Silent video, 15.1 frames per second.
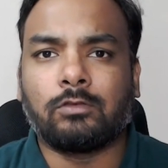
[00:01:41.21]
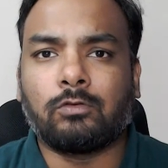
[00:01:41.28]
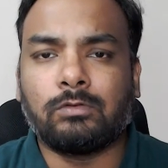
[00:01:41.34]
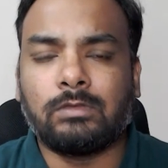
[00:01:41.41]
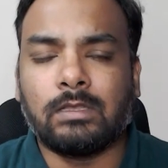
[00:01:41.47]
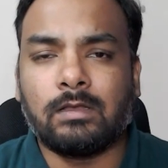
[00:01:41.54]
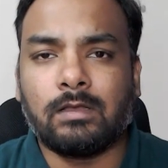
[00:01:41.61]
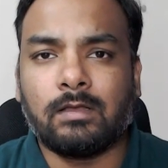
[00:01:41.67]
to
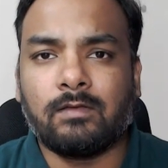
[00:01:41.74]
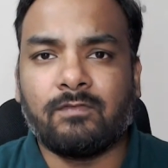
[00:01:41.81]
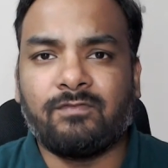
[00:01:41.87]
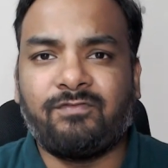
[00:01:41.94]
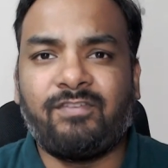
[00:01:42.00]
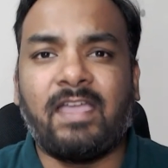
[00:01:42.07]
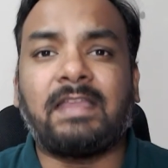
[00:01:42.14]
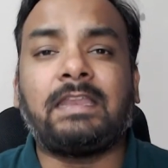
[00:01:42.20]
the
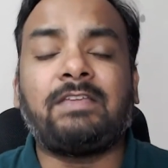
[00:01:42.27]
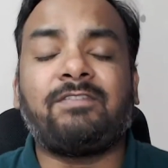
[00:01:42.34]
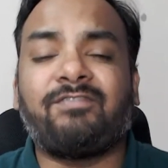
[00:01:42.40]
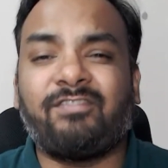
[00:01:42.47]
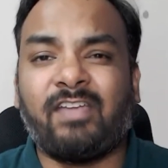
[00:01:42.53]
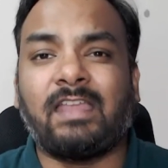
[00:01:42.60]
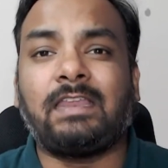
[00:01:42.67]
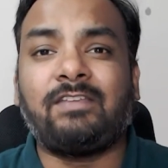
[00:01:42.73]
very,
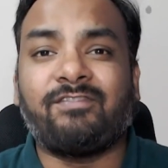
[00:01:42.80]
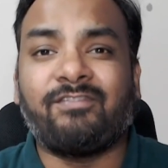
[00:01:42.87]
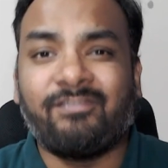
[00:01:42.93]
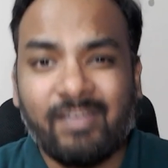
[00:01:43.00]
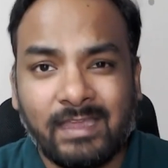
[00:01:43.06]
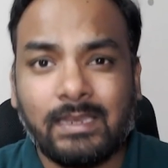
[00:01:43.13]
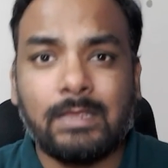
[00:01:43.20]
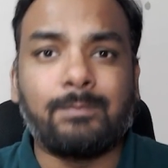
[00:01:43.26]
very,
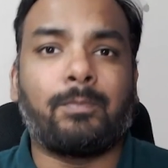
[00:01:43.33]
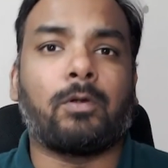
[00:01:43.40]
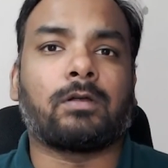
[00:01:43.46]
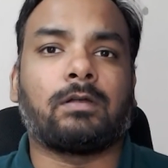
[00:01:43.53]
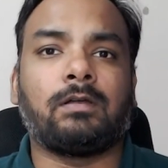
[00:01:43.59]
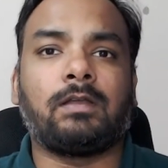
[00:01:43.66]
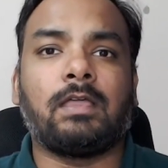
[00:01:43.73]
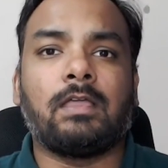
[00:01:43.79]
very
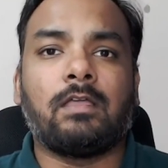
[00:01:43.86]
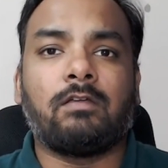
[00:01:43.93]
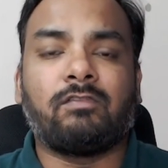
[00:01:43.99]
important